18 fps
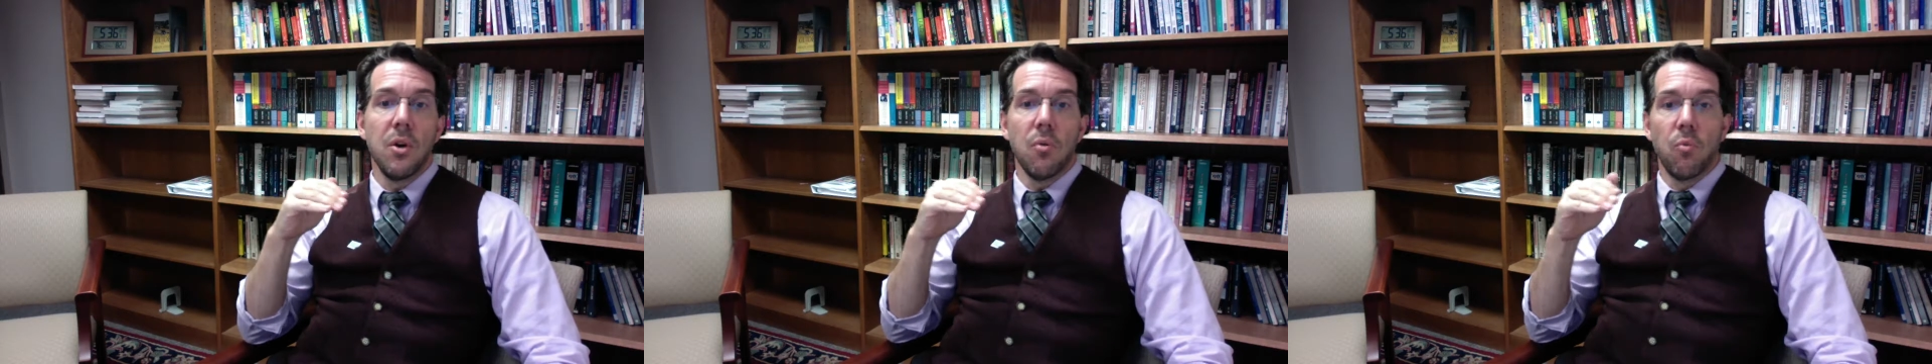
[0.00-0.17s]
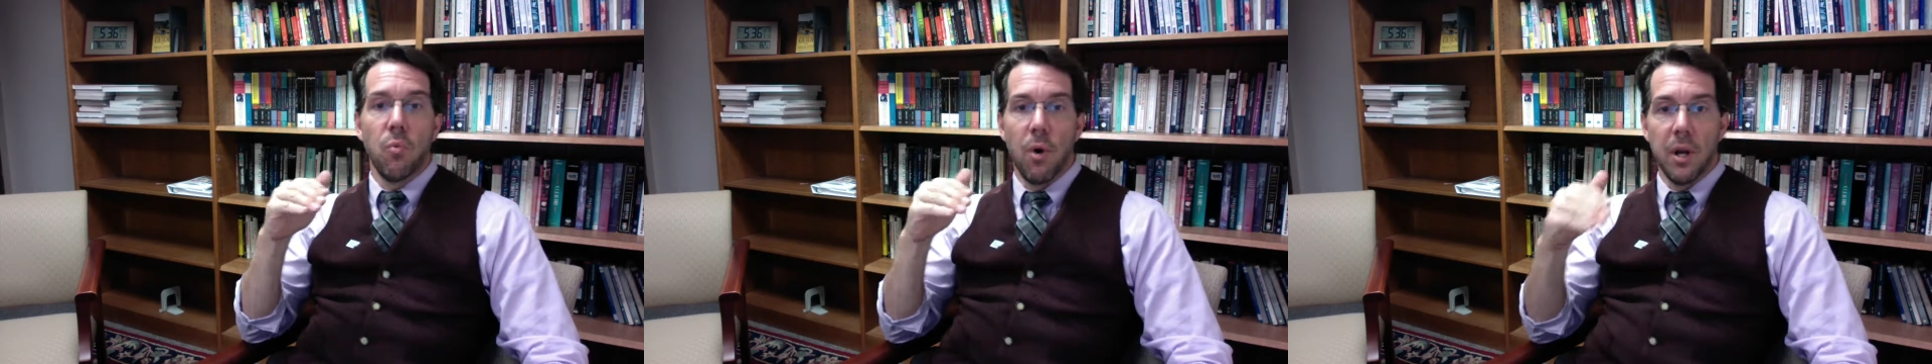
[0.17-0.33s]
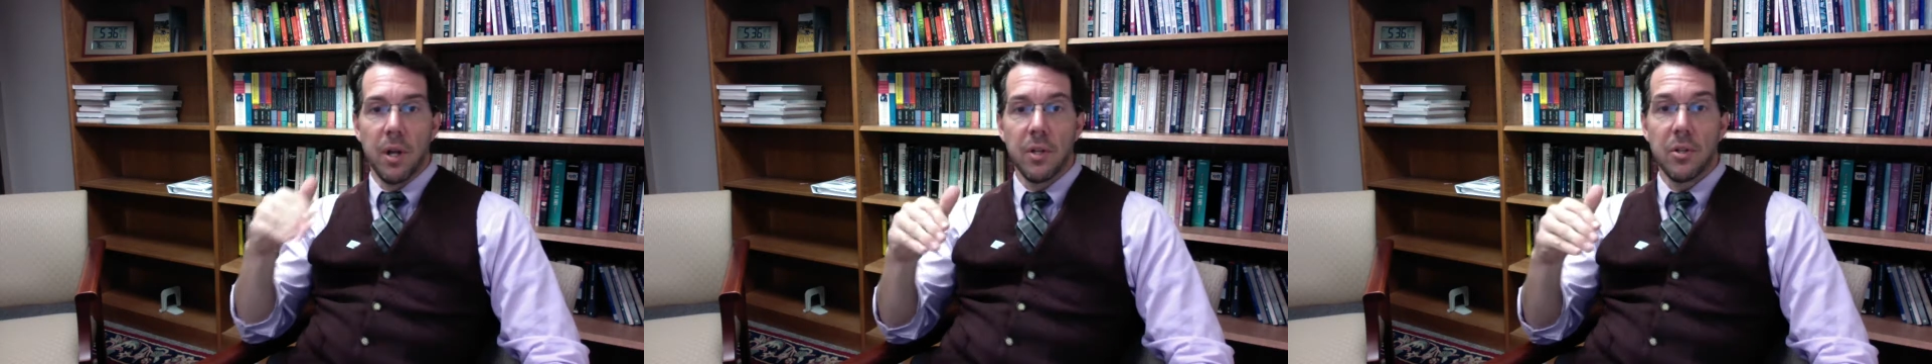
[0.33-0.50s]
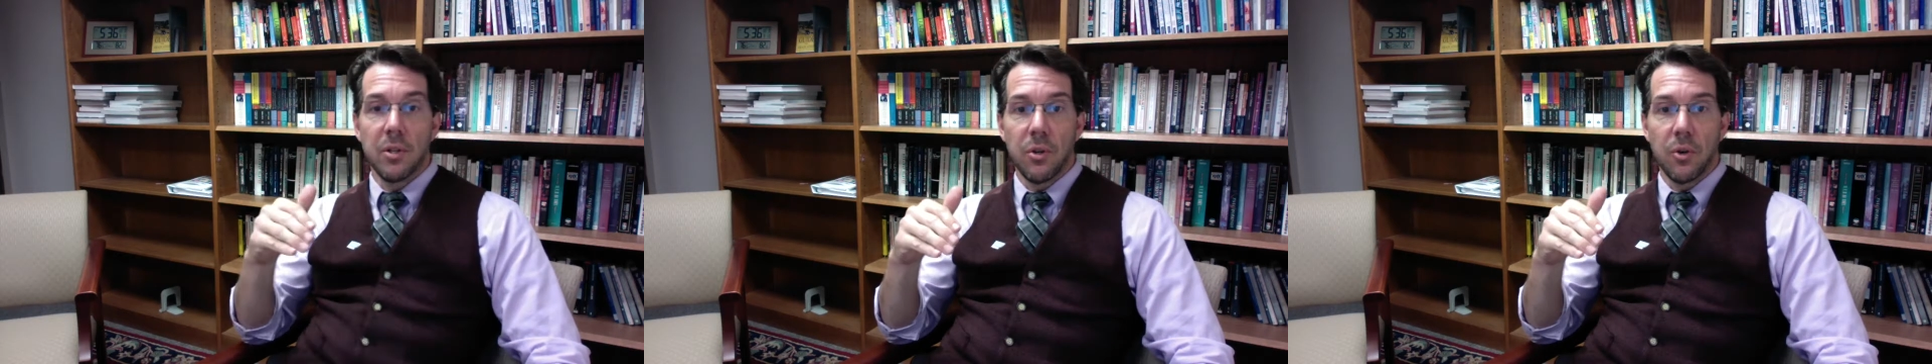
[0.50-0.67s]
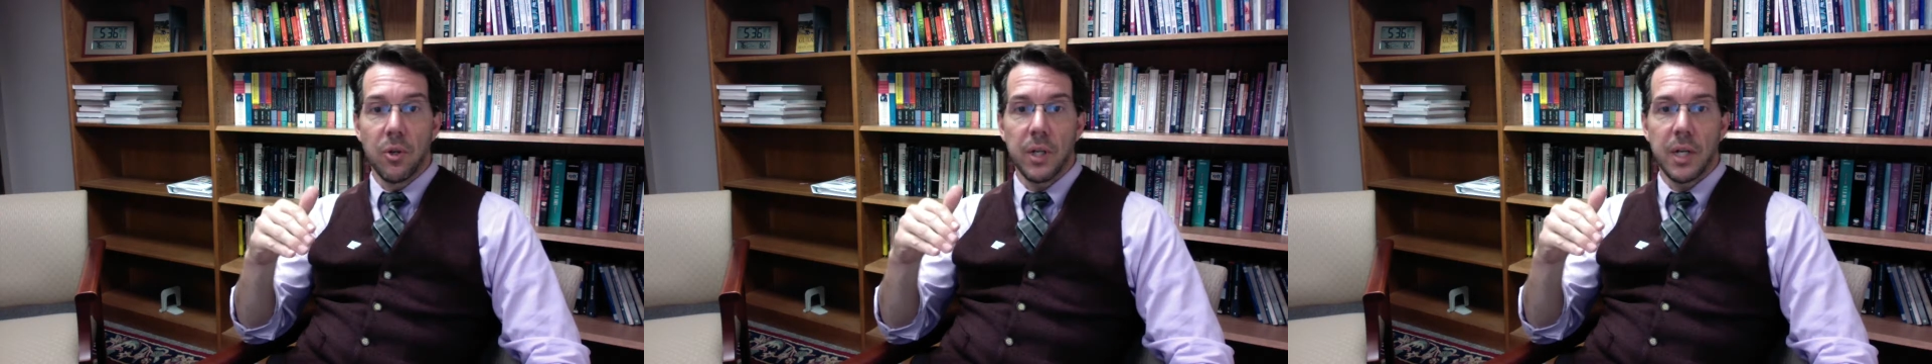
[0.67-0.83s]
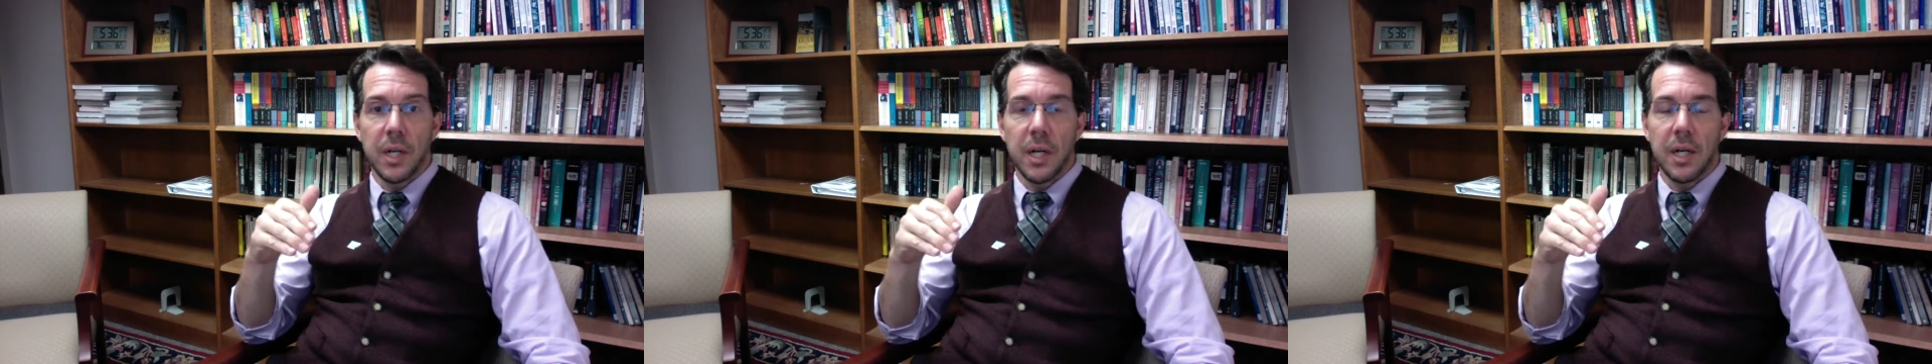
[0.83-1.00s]
wanted to go to
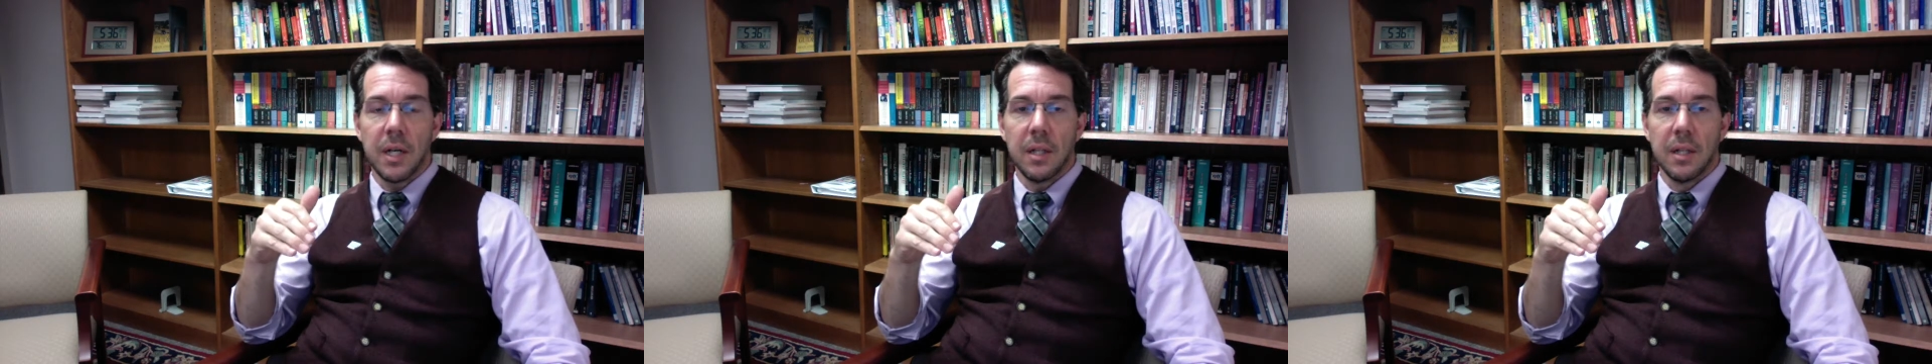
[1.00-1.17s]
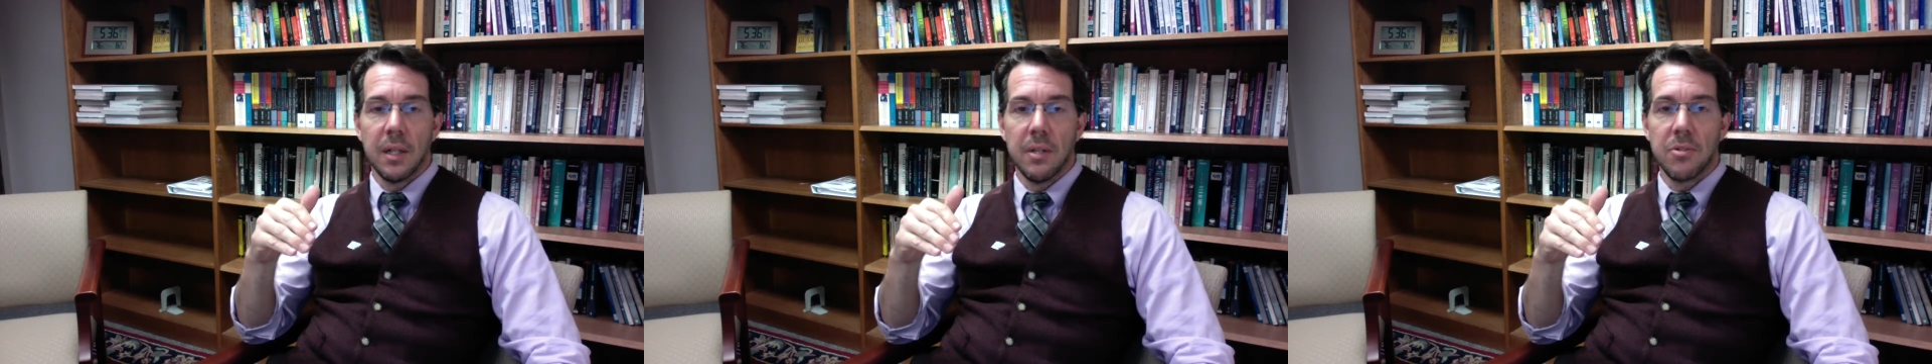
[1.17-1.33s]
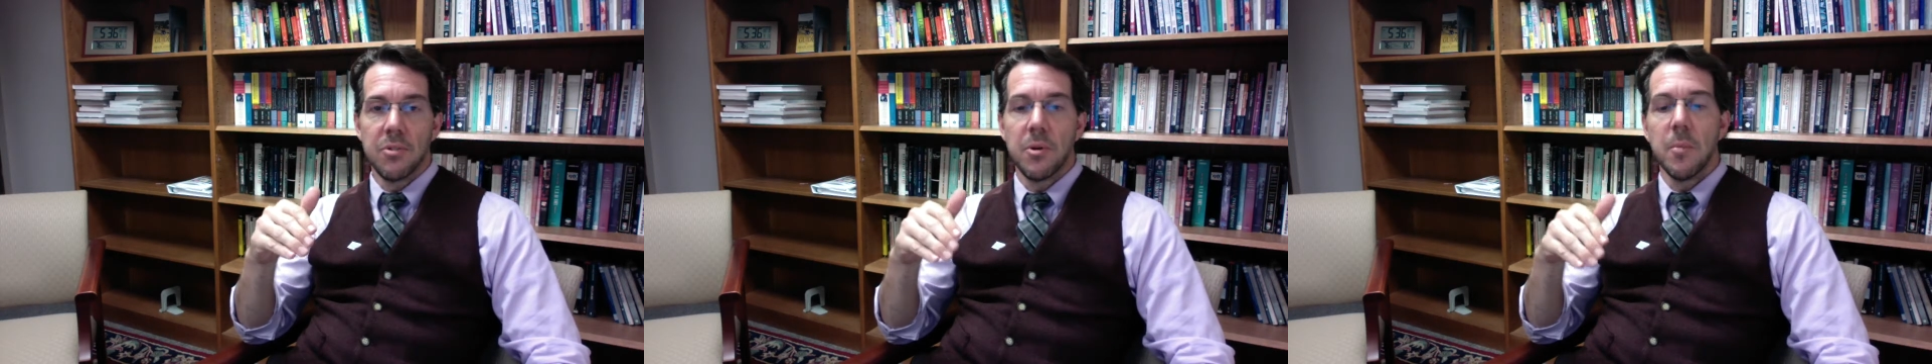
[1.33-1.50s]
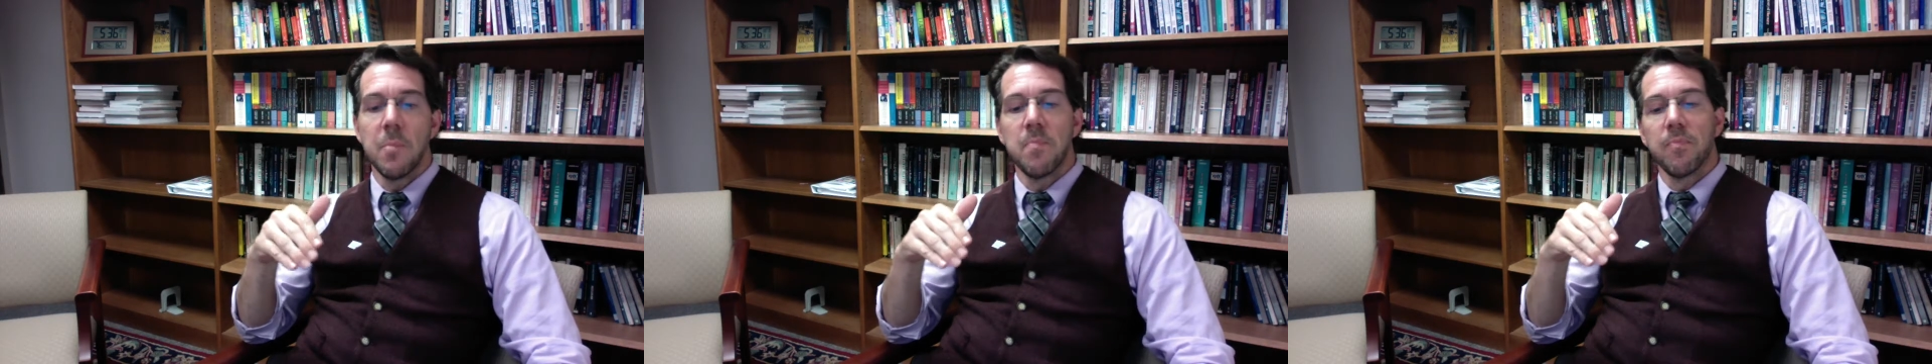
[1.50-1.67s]
college.